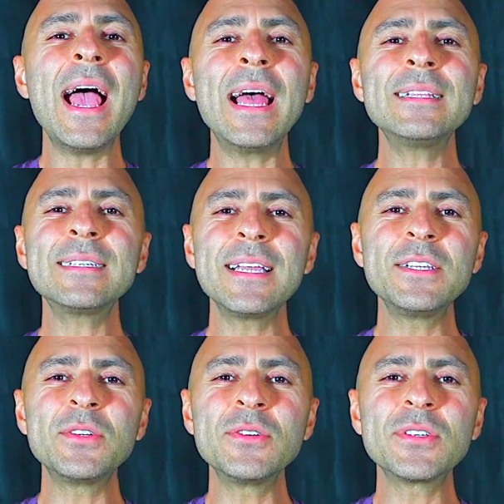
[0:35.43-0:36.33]
And
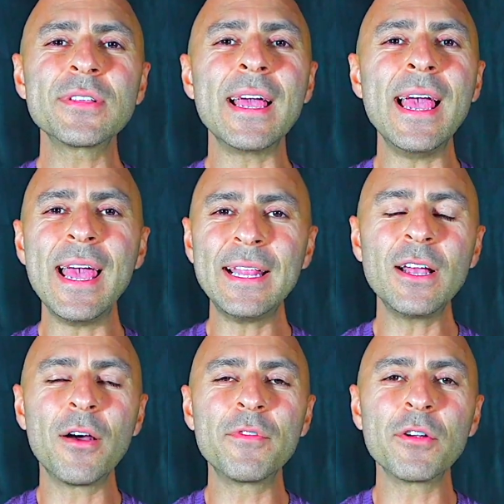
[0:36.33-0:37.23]
stay tuned until the end
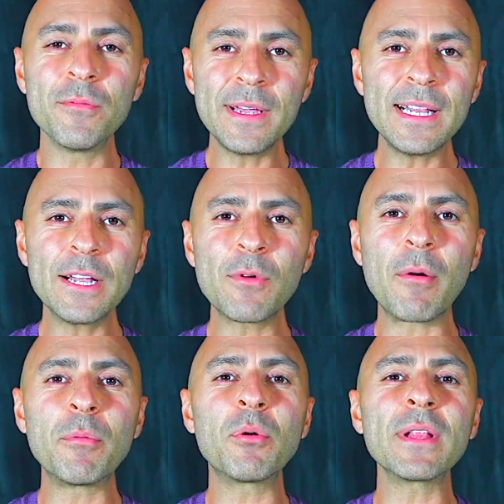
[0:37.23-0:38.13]
of your reading where
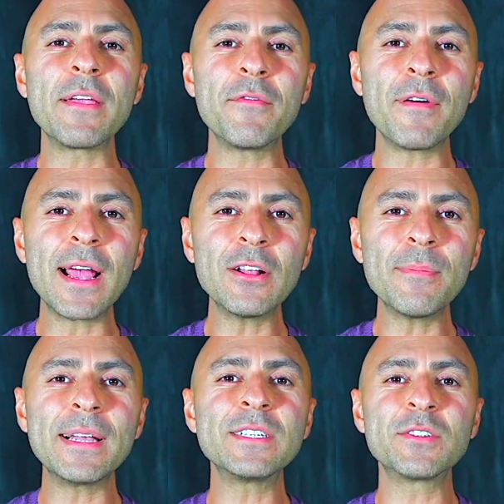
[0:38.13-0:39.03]
I will pull a final
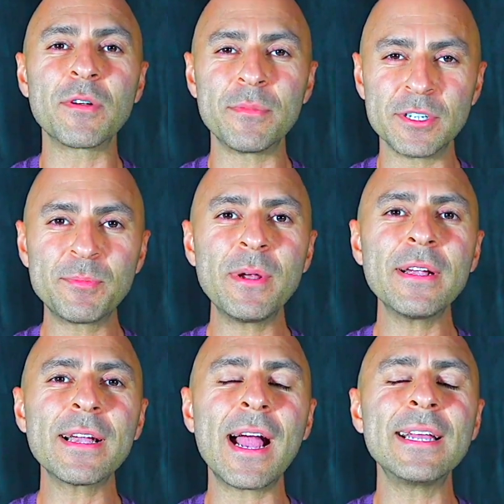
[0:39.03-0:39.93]
message from your
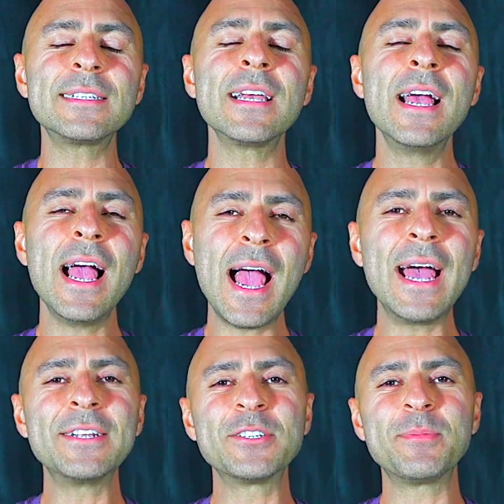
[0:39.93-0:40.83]
spirit guides
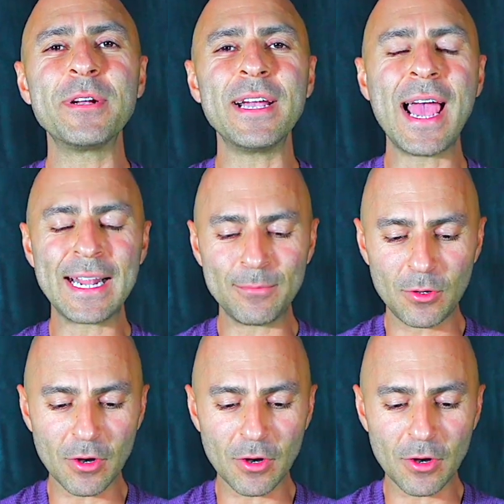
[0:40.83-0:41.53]
and your spirit animal.